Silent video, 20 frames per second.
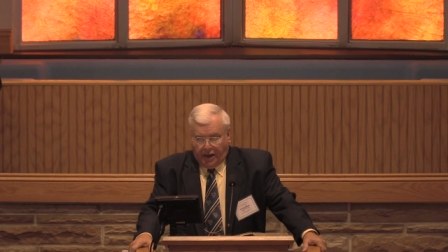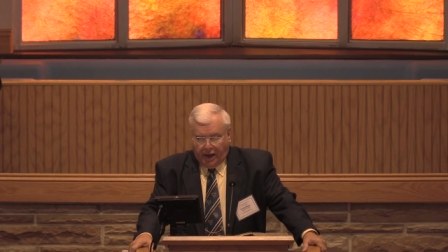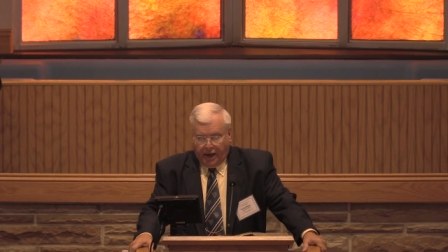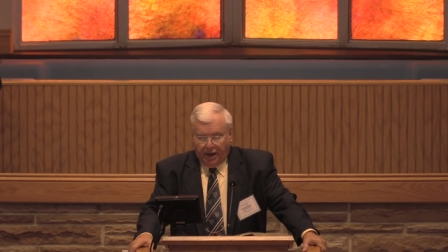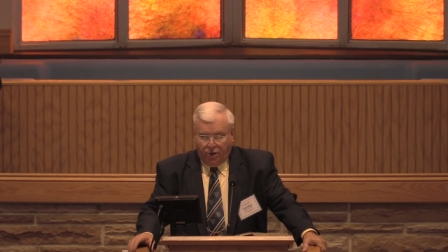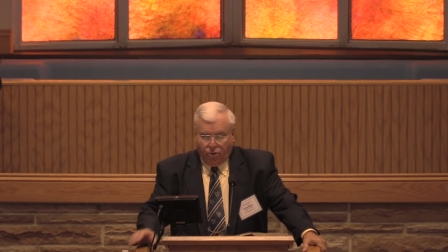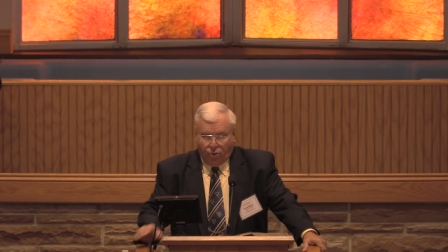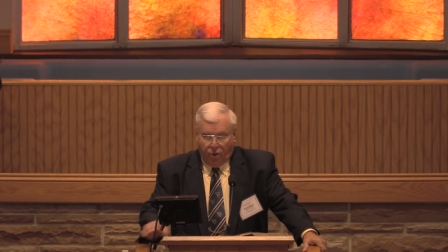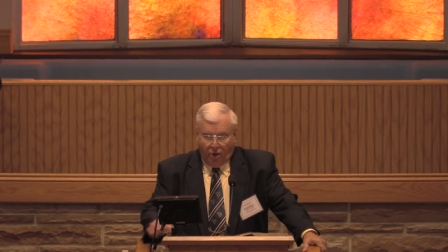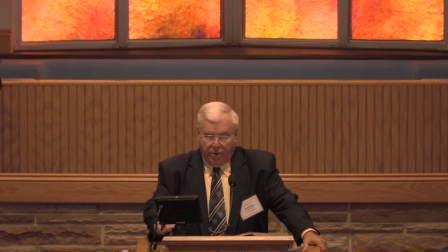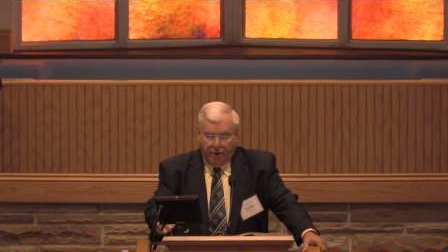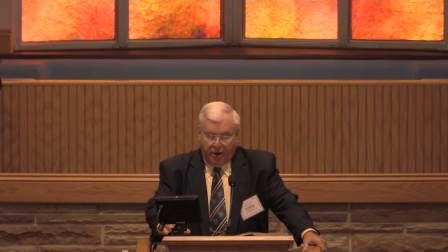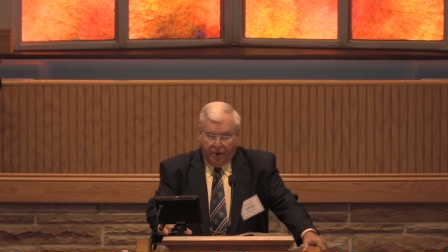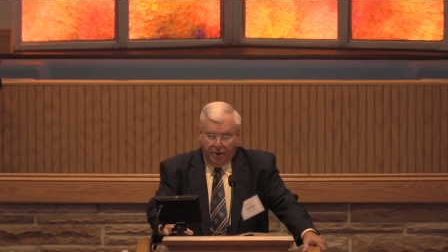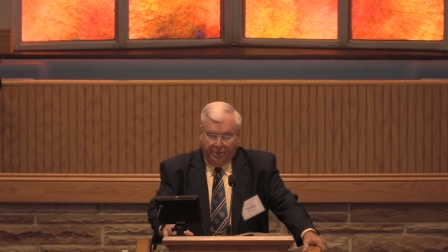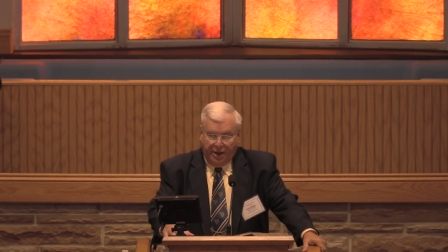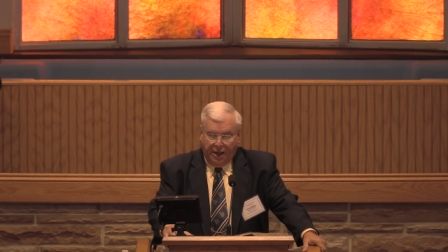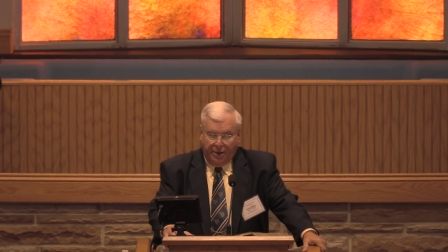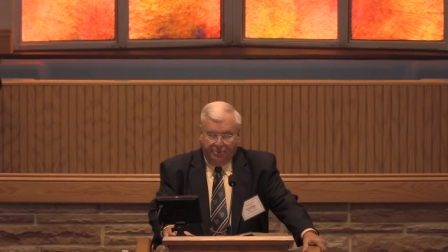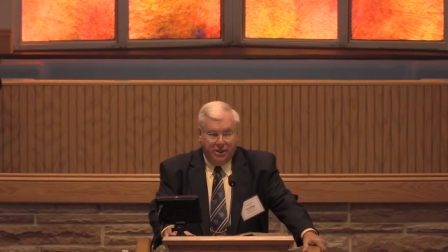And he
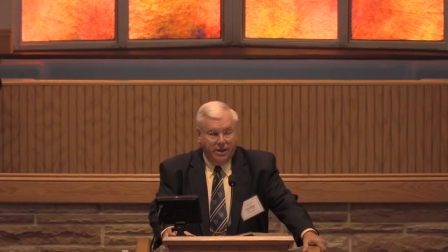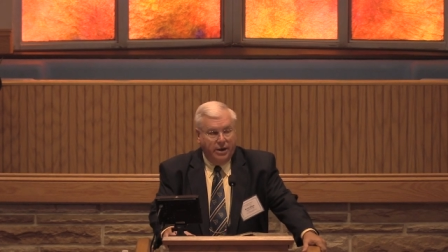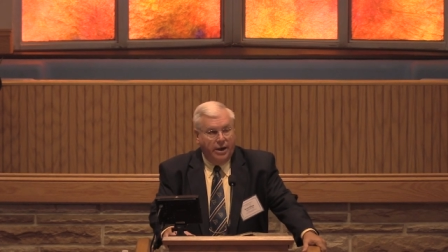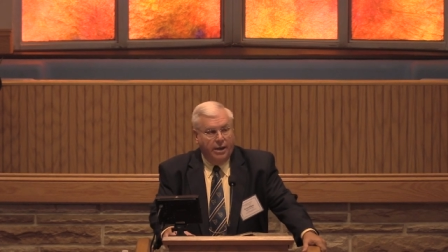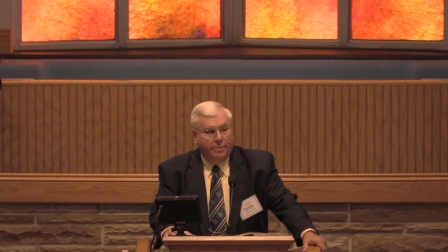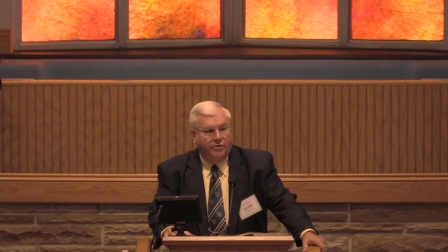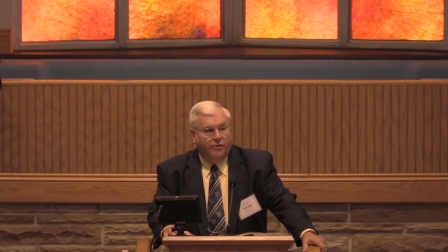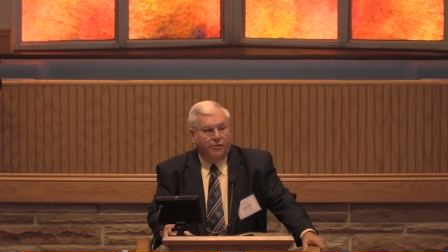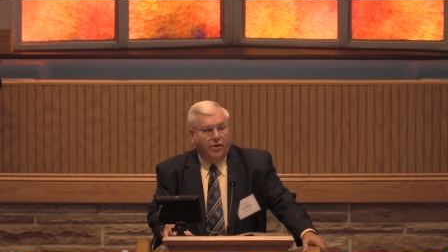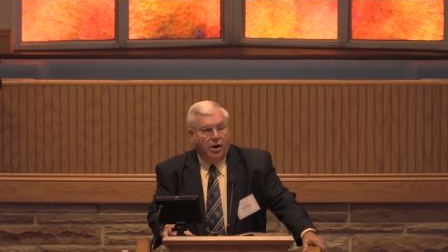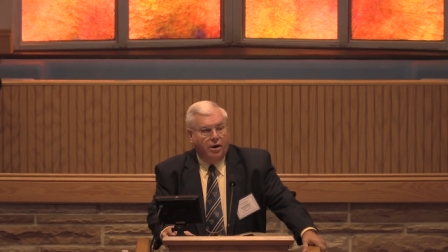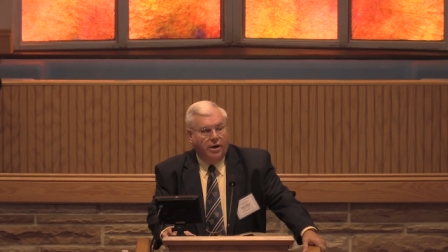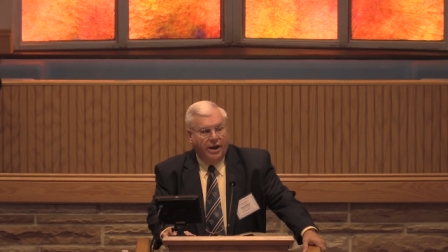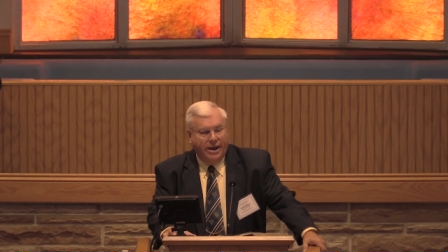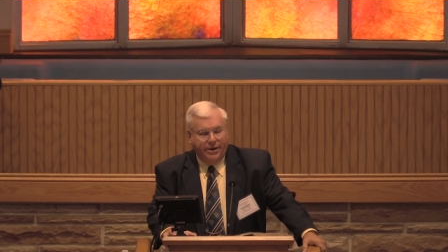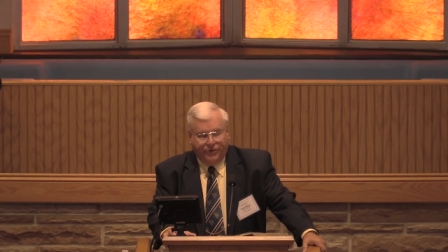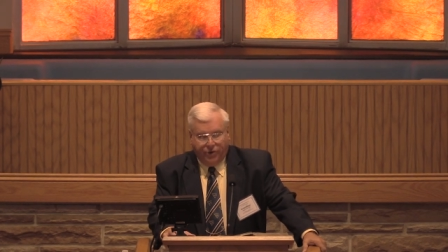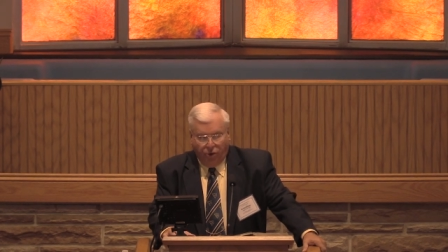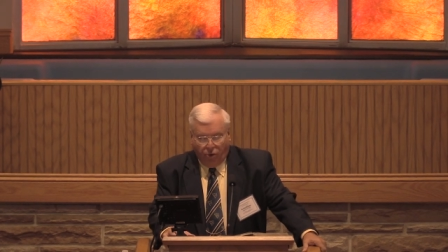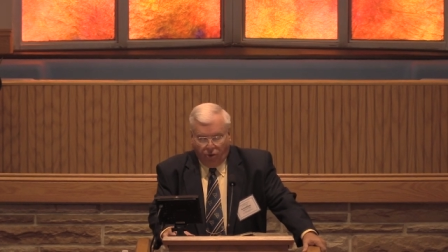quoted a man by the name of R.A.